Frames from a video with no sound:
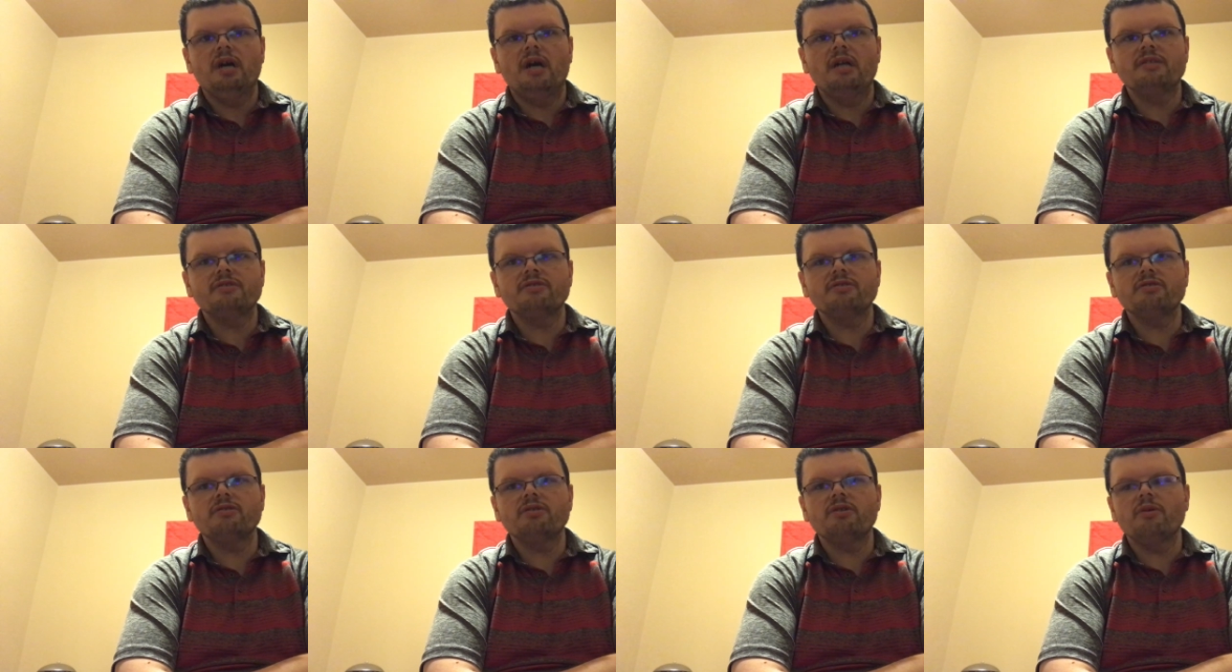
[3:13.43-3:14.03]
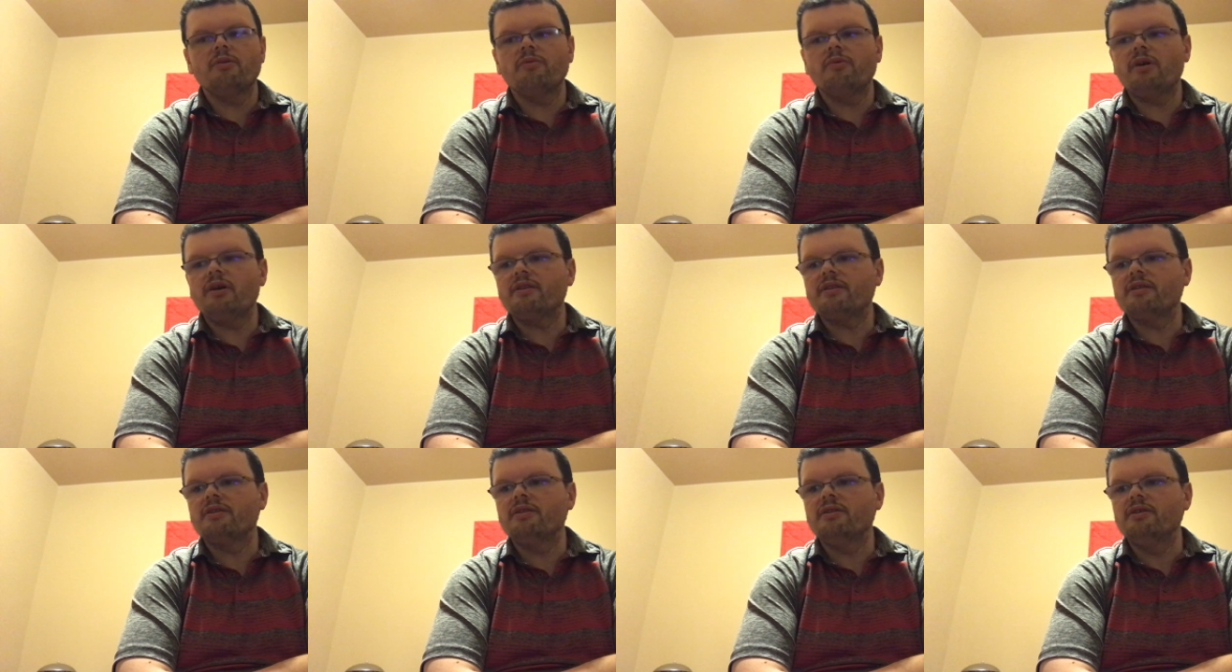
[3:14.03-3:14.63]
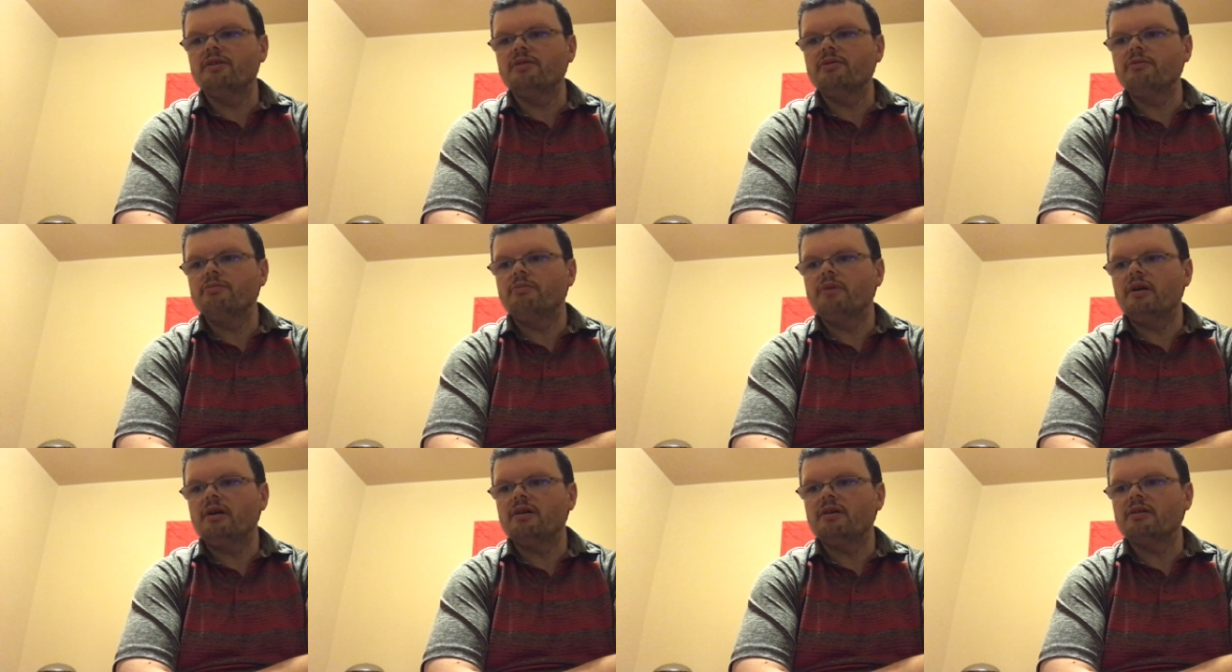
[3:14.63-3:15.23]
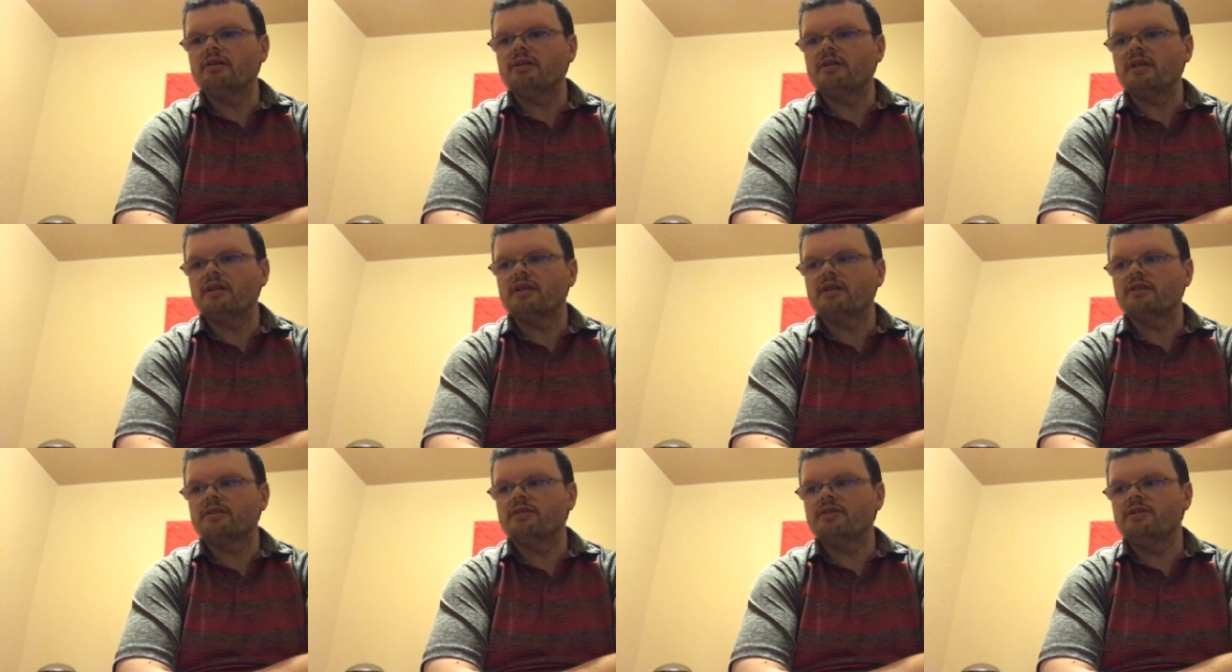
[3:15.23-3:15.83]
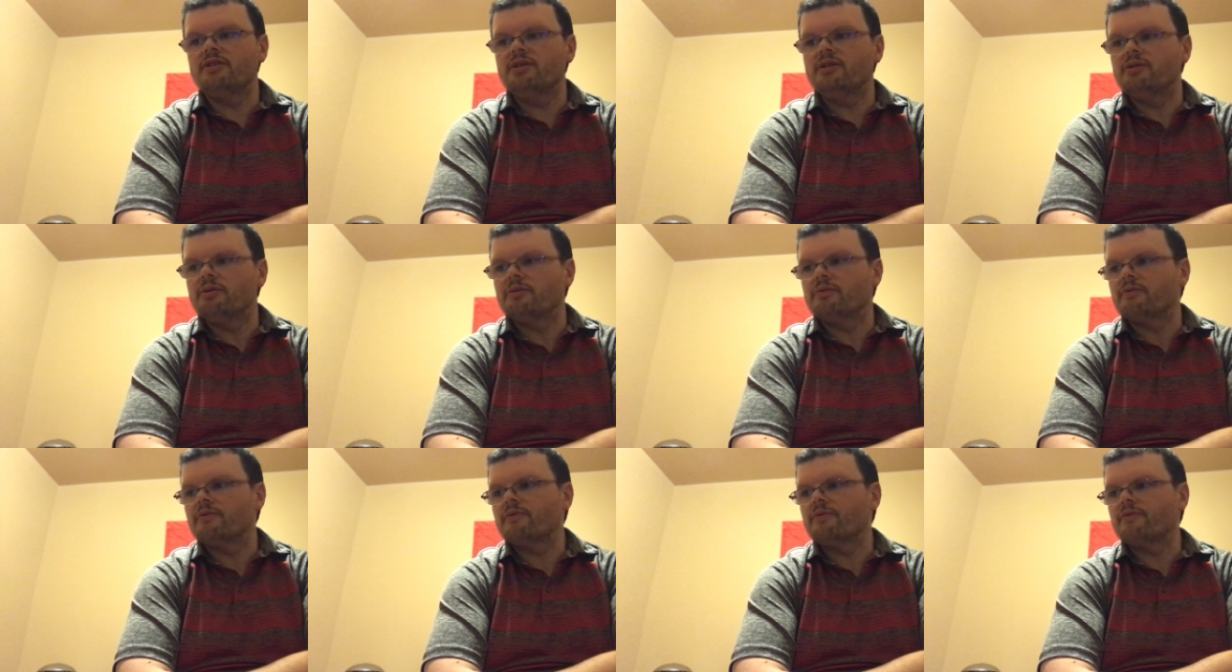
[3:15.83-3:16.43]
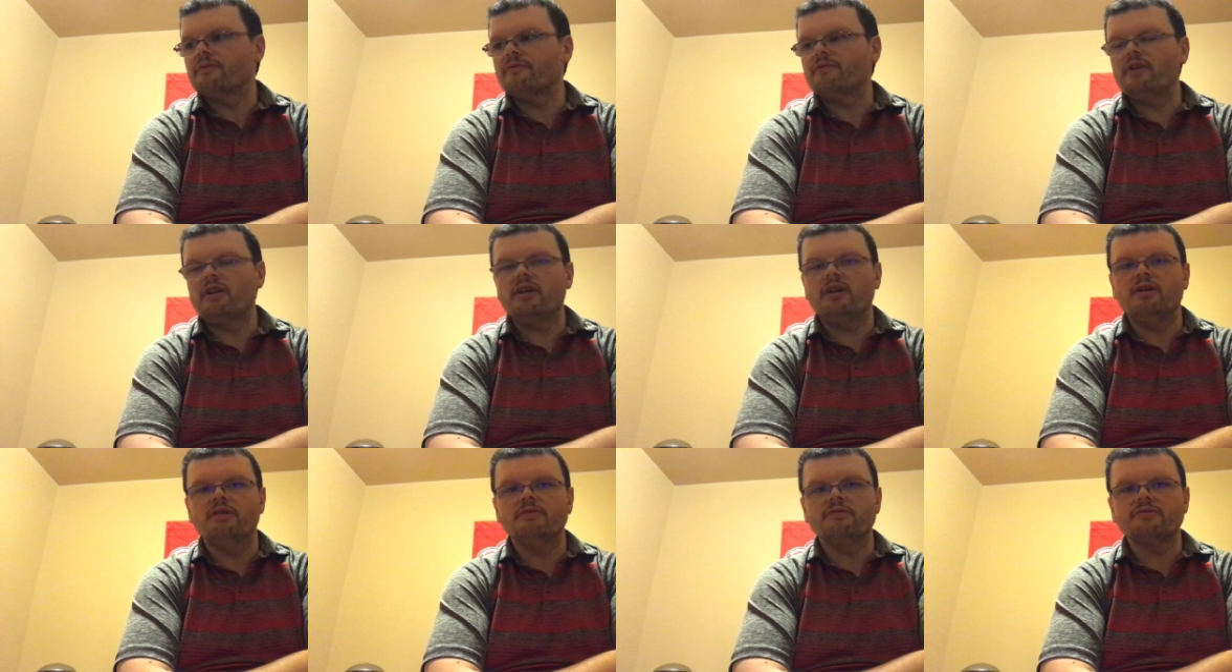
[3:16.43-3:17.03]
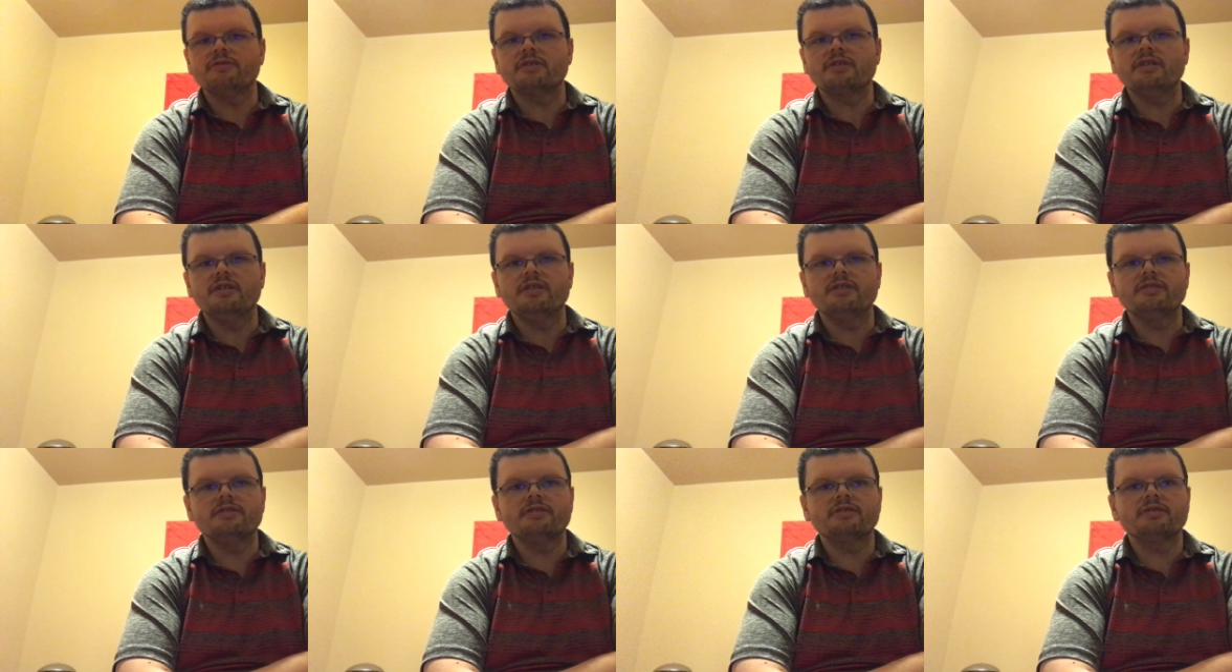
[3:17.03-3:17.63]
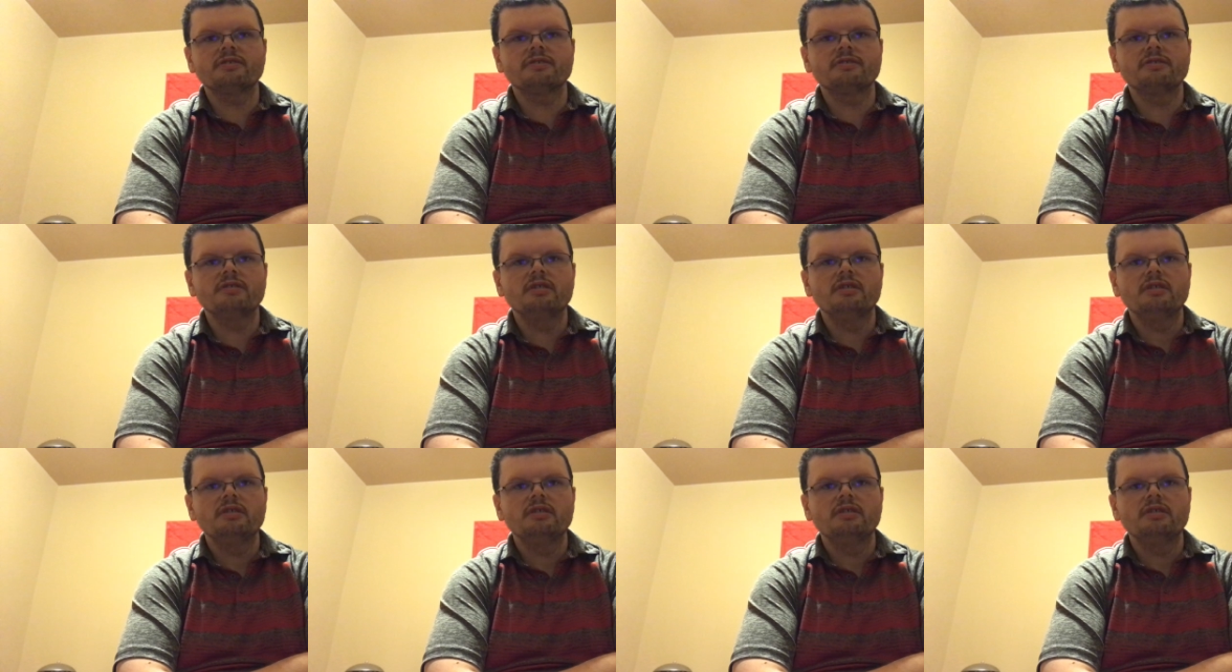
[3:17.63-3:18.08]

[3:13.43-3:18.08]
I just don't know what to do, but like to do for videos, cause